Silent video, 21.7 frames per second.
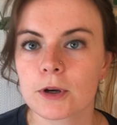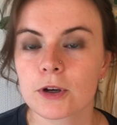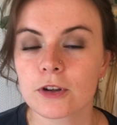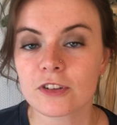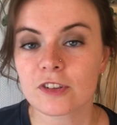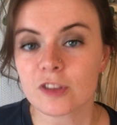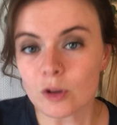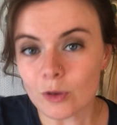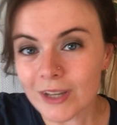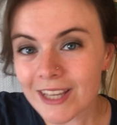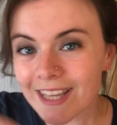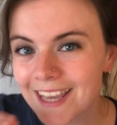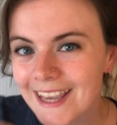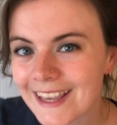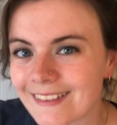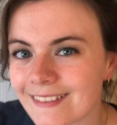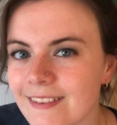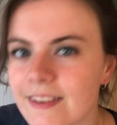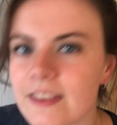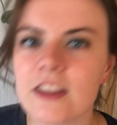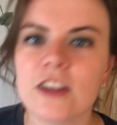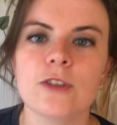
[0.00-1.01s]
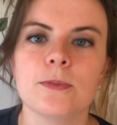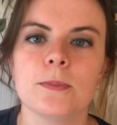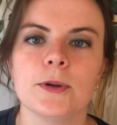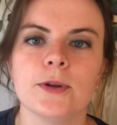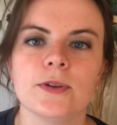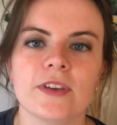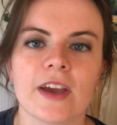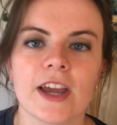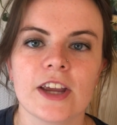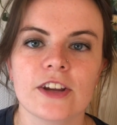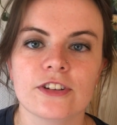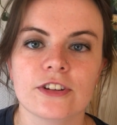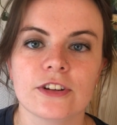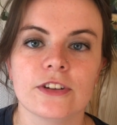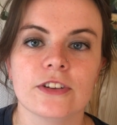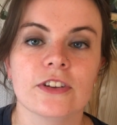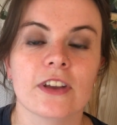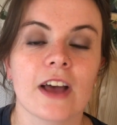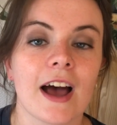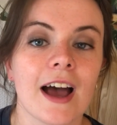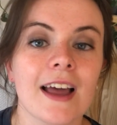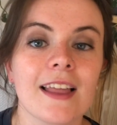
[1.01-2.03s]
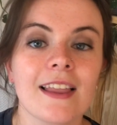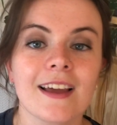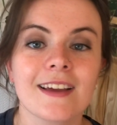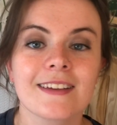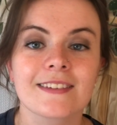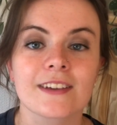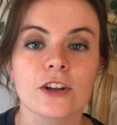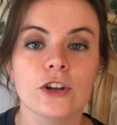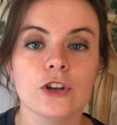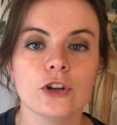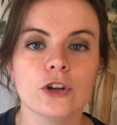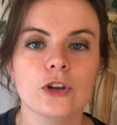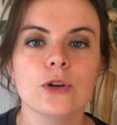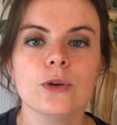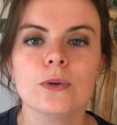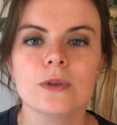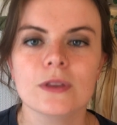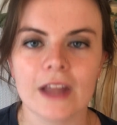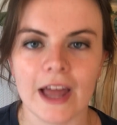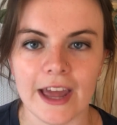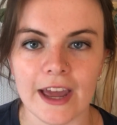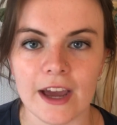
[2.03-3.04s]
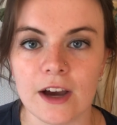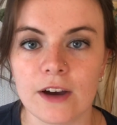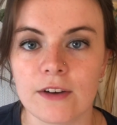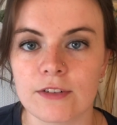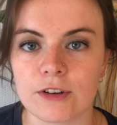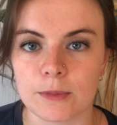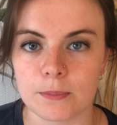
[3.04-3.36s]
Because looking into these mutations highlights a new layer of